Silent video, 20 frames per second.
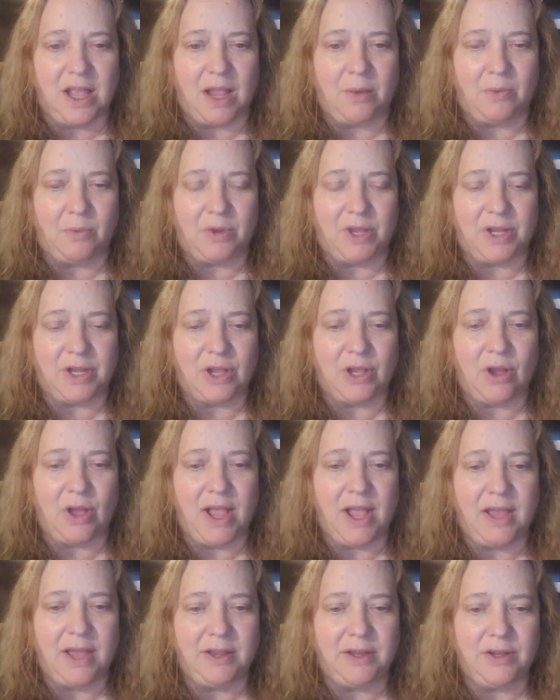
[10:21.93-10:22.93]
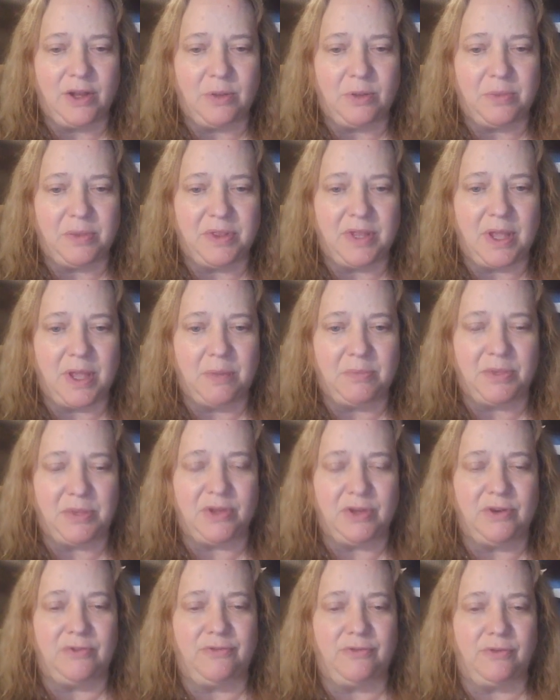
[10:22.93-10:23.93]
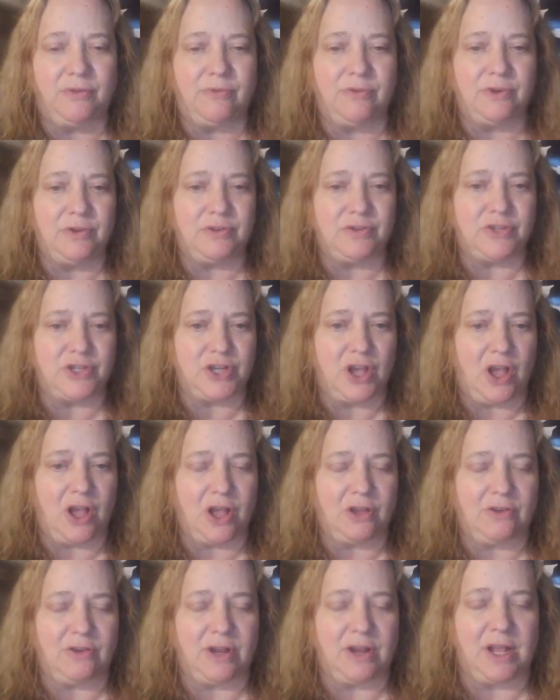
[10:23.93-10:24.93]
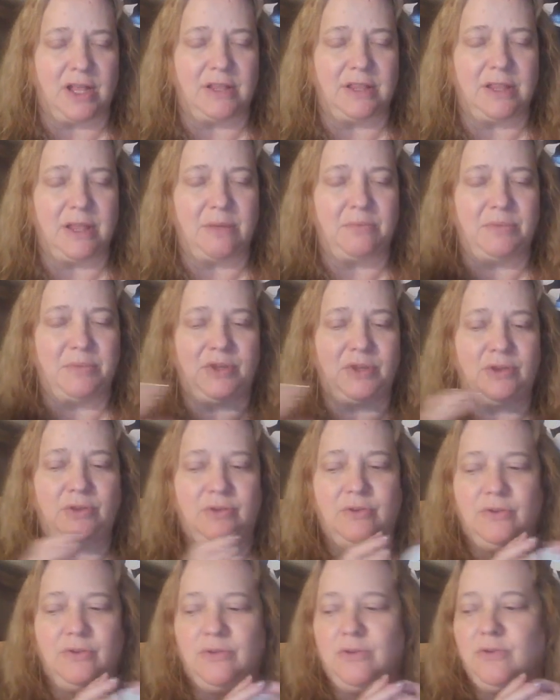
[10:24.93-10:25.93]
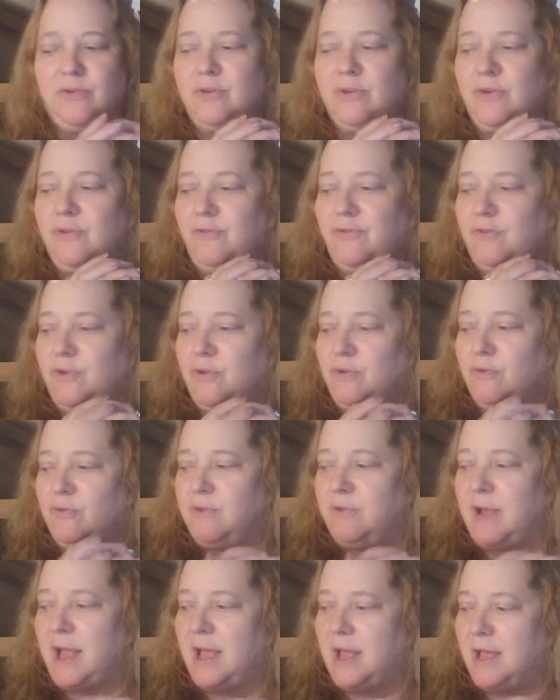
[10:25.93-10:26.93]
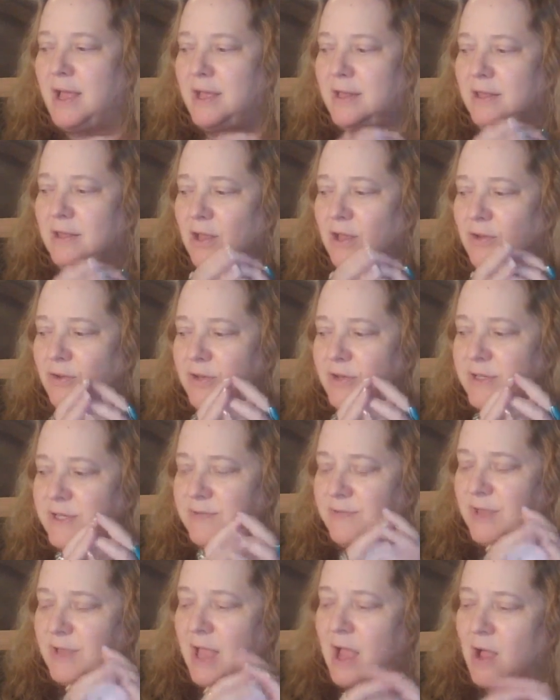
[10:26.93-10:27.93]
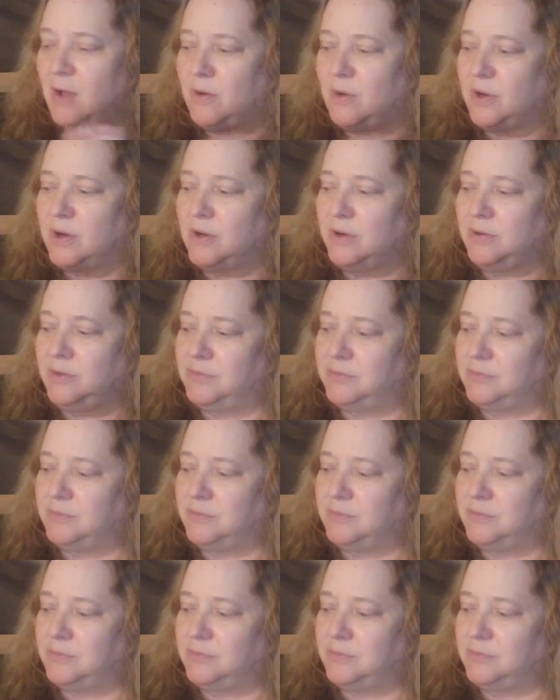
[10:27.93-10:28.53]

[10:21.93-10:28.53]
And we're going to go ahead and open that beautiful root chakra and that beautiful red lotus flower.